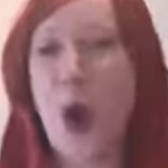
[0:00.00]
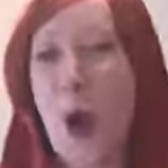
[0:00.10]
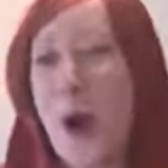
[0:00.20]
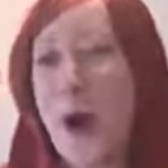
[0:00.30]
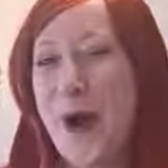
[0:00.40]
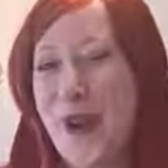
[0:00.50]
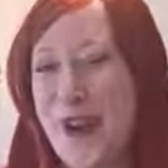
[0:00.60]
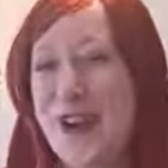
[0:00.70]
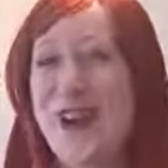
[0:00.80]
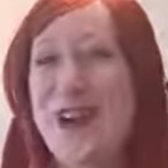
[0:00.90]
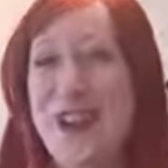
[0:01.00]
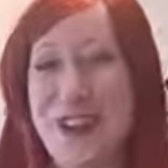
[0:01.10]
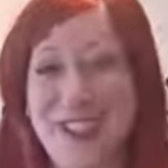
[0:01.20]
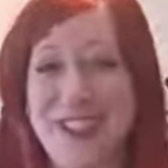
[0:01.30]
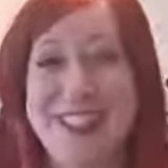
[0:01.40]

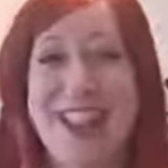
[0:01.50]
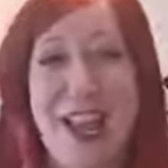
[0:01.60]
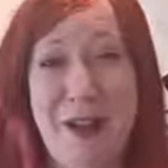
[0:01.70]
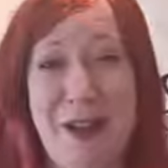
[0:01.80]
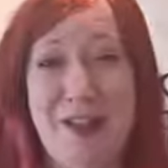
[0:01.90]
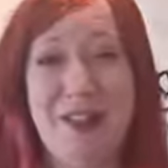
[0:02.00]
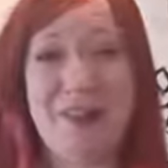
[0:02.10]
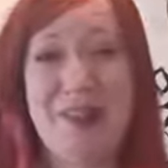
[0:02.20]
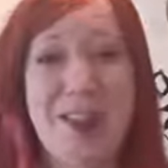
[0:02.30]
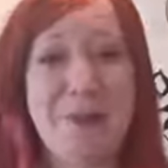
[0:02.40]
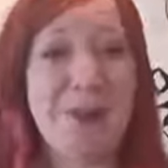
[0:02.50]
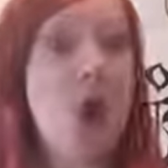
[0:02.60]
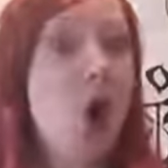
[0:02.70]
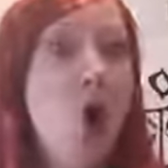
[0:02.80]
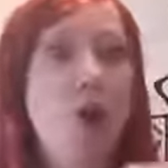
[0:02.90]
Oh, you see how I've done that?
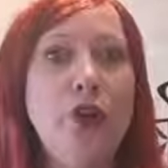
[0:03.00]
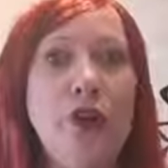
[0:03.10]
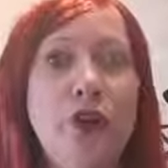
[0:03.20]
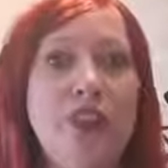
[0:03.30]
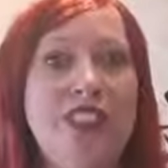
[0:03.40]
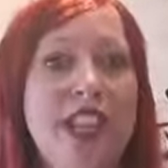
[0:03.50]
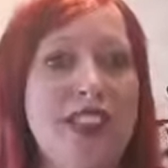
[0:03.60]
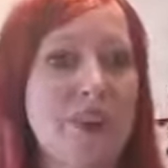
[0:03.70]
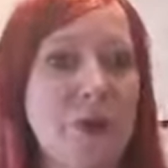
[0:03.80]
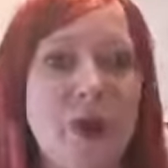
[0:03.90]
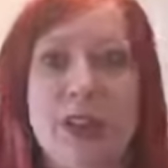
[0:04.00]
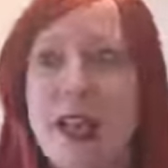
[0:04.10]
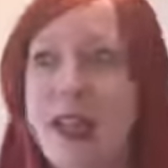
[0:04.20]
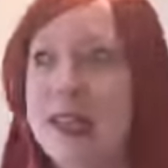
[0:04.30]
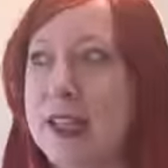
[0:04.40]
Or you could say something
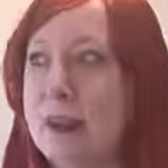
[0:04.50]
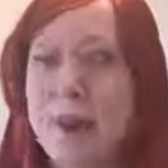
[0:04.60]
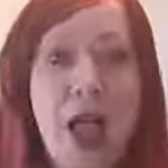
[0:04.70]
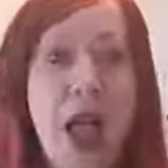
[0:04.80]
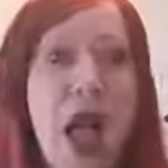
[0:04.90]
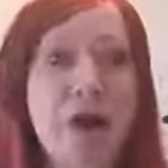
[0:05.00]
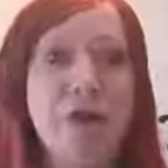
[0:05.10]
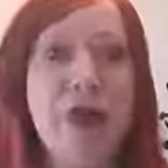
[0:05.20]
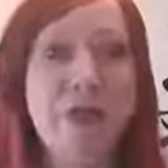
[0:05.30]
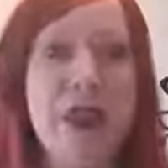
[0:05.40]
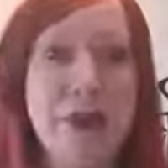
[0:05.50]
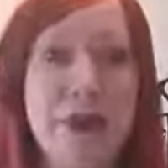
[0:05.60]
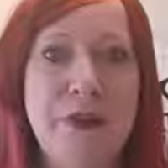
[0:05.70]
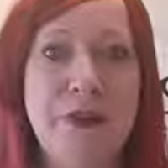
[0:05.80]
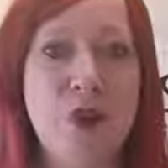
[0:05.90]
like, have we met
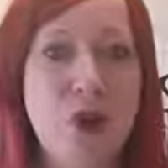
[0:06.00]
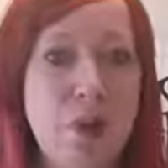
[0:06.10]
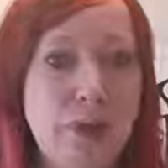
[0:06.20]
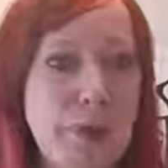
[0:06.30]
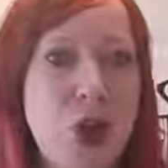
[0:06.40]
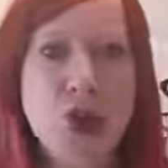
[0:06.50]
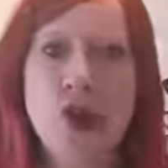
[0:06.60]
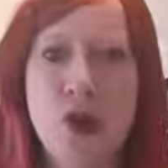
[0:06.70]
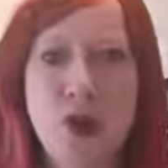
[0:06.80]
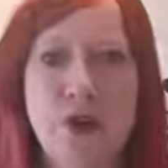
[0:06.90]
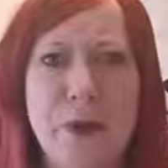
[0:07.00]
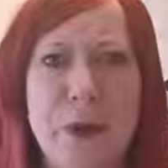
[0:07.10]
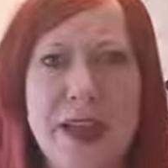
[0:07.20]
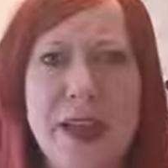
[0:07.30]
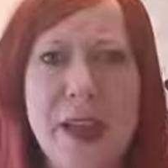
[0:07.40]
before? You look
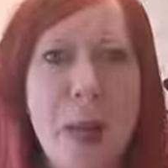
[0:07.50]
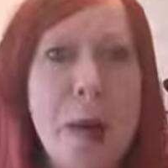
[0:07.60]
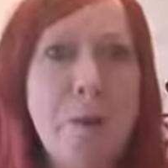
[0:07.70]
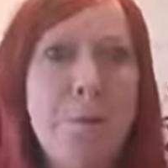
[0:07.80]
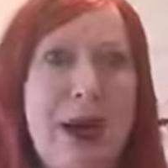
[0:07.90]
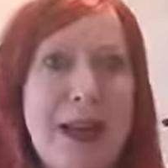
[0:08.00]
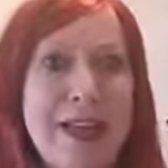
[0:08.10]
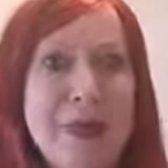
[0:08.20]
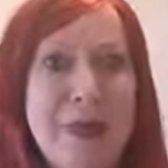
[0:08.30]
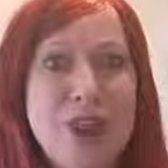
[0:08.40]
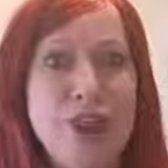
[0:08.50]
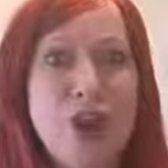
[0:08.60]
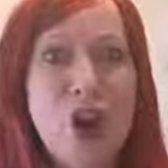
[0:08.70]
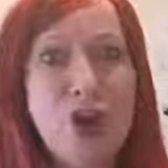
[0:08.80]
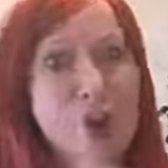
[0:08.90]
familiar. My name is
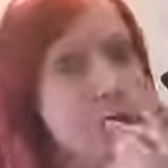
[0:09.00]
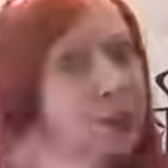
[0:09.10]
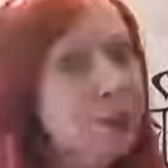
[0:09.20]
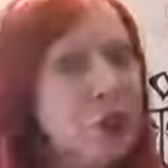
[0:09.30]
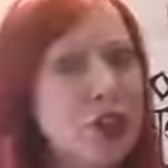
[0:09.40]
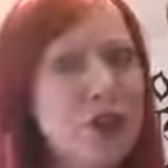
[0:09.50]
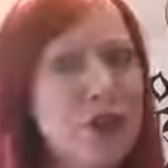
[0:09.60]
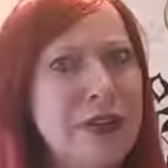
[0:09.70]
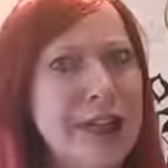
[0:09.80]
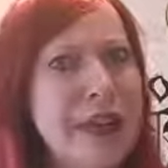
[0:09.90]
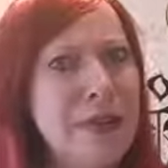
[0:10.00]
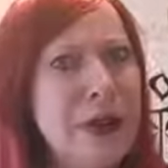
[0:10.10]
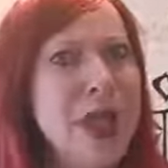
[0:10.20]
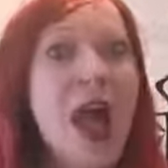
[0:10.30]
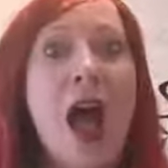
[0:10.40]
Joy. What's your name?